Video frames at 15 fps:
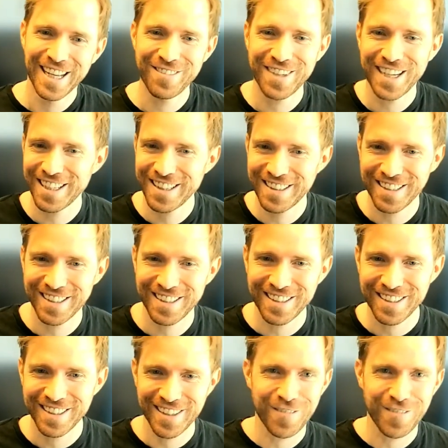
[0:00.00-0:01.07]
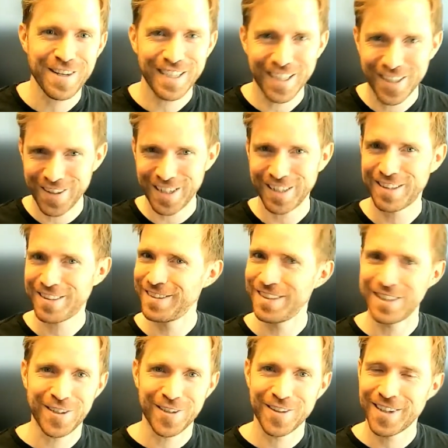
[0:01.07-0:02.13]
and we had a really great
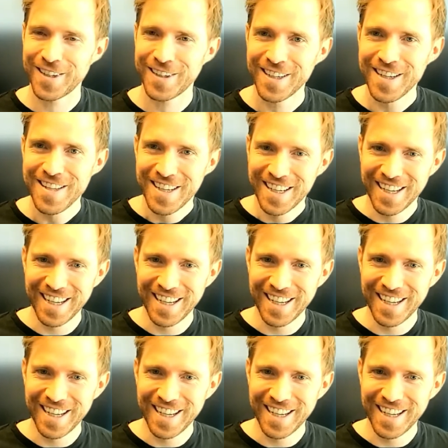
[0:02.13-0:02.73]
dinner there.